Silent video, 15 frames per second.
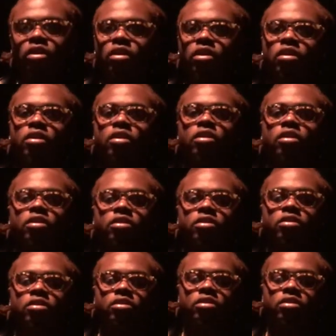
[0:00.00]

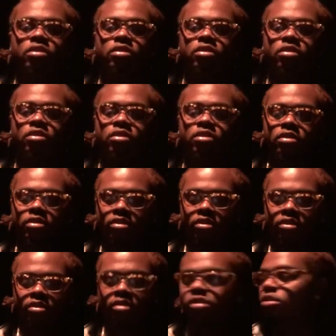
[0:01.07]

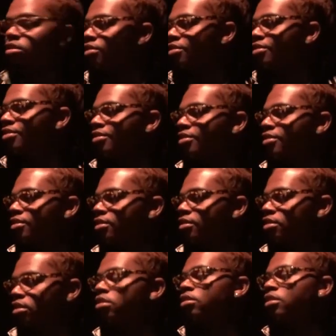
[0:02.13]

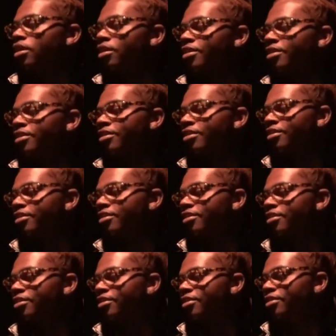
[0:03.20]

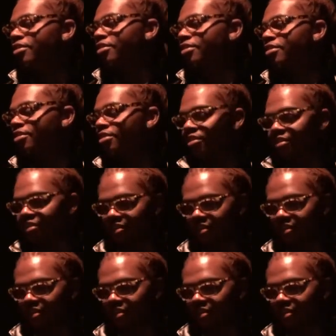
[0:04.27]
This person isn't speaking.